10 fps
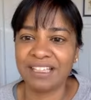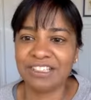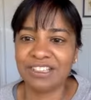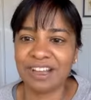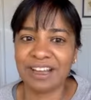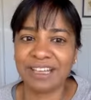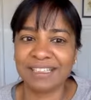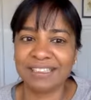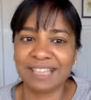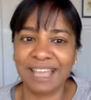Do you
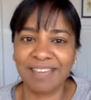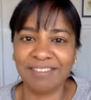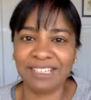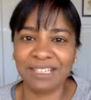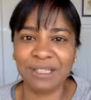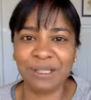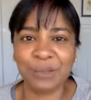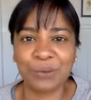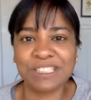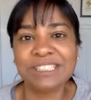guys have any
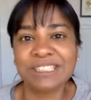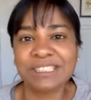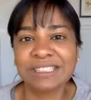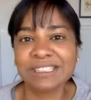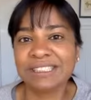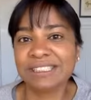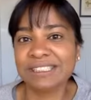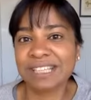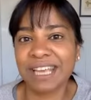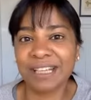
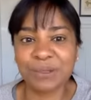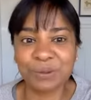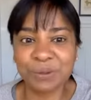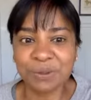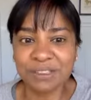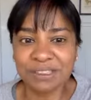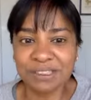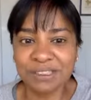questions at all?